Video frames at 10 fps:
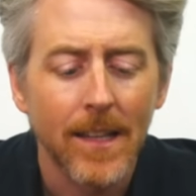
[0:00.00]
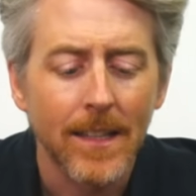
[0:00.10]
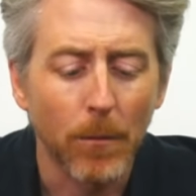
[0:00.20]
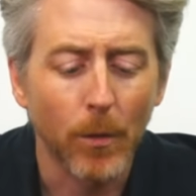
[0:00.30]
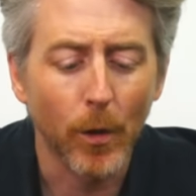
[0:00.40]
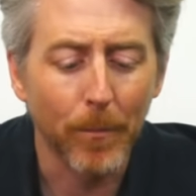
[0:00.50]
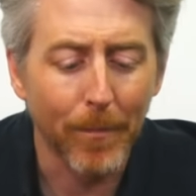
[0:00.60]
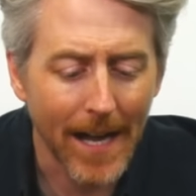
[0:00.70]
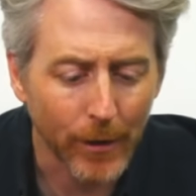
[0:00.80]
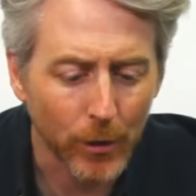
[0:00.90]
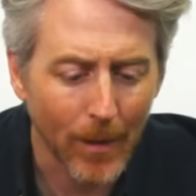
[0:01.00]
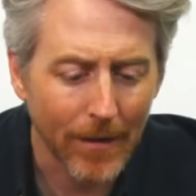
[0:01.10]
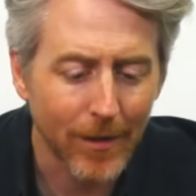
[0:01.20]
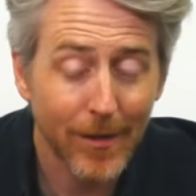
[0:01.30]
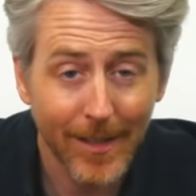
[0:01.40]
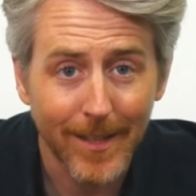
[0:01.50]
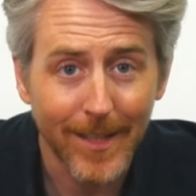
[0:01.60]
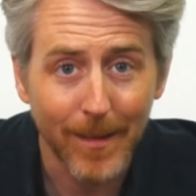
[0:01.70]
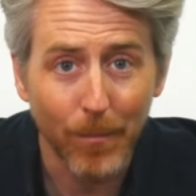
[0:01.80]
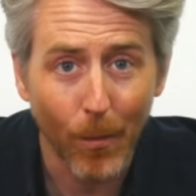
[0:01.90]
Then when we go to bottles, we have a
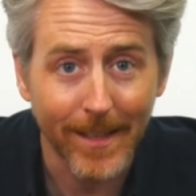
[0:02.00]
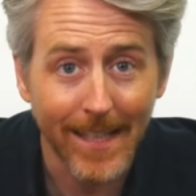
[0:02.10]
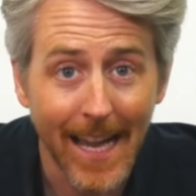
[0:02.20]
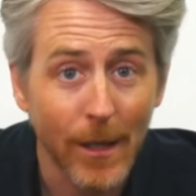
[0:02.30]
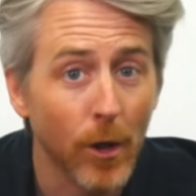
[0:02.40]
16.9